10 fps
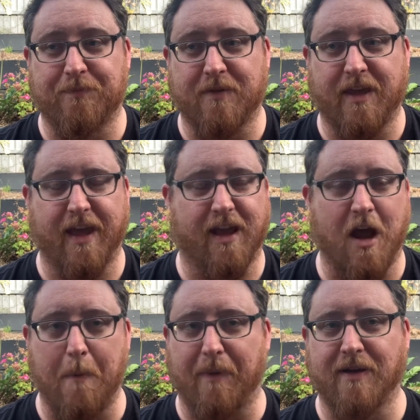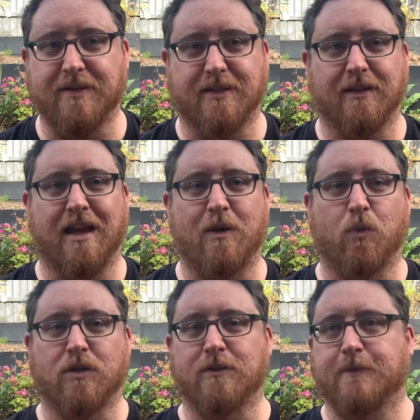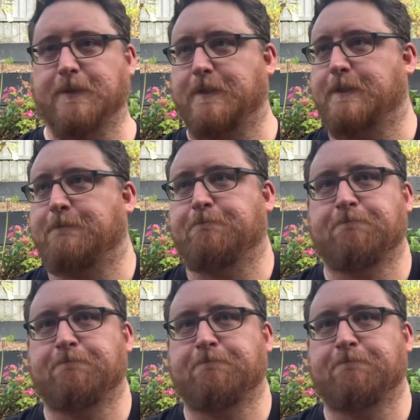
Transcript: kick up until I was